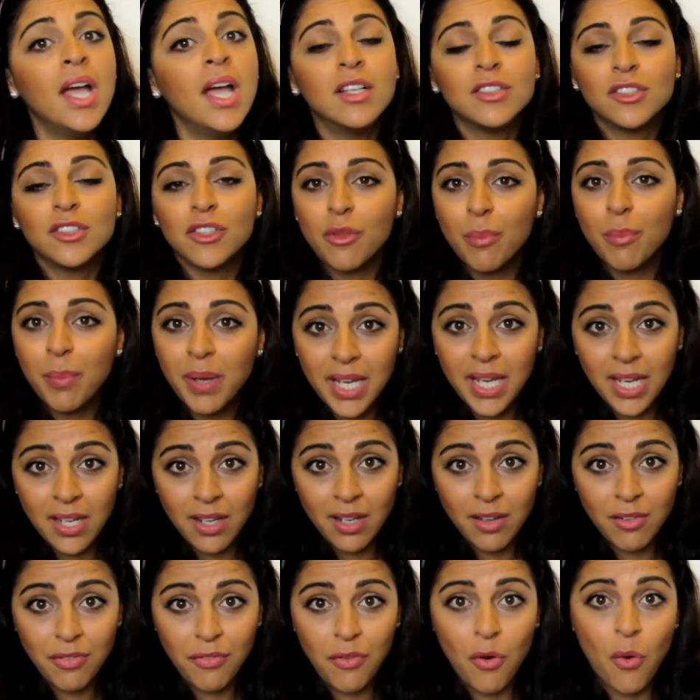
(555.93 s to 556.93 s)
So the
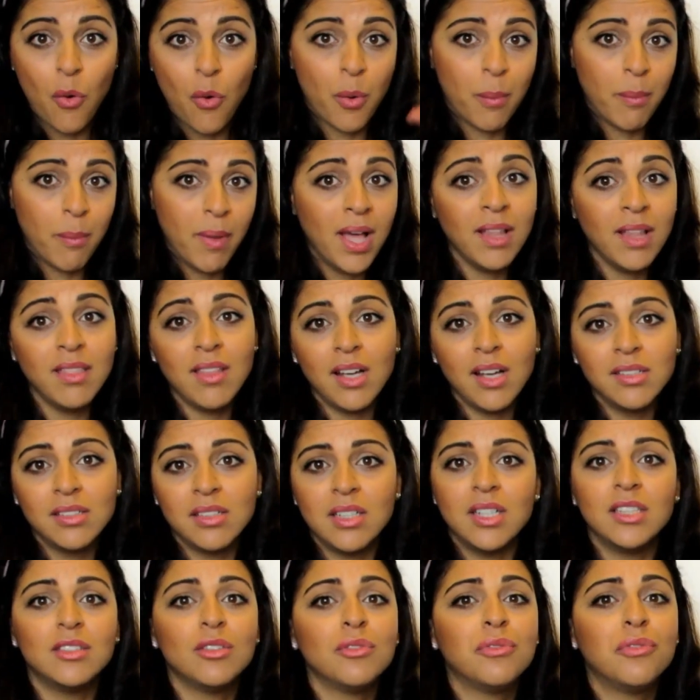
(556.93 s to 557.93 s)
beginning form and the
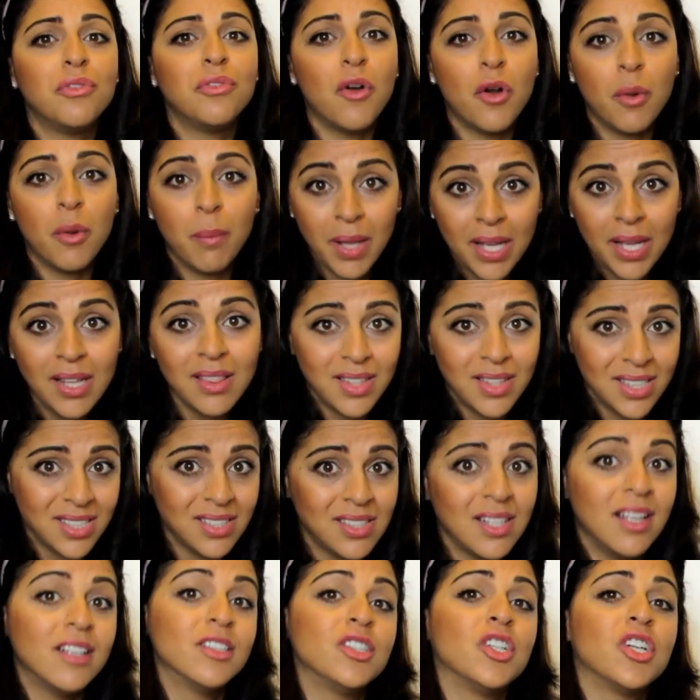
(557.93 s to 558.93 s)
isolated form in
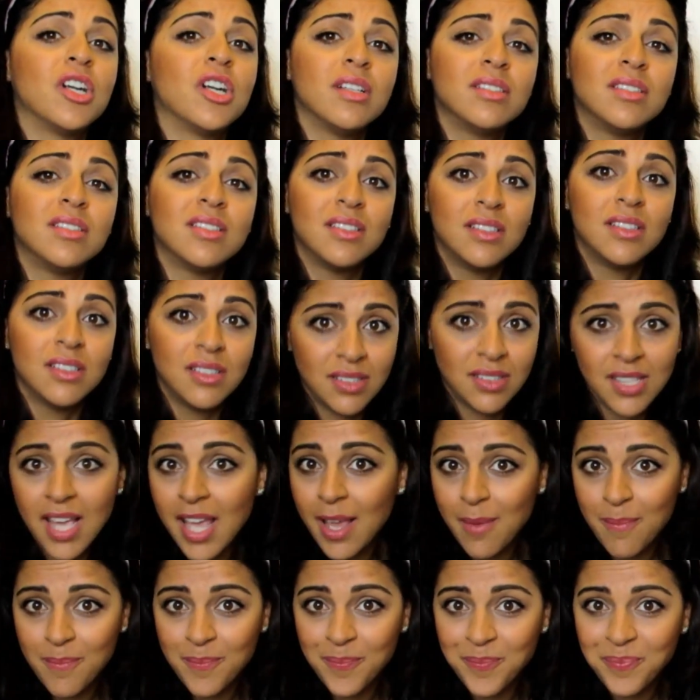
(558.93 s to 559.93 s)
this letter, it's the
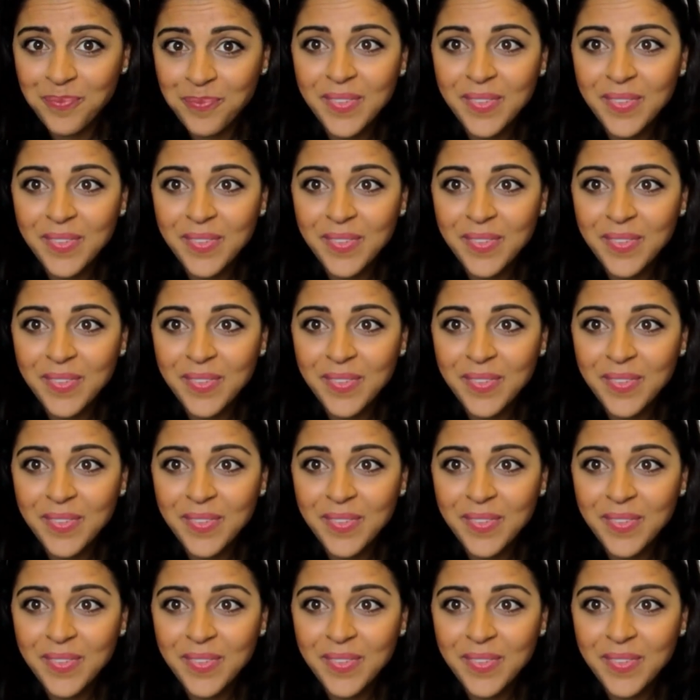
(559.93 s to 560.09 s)
same.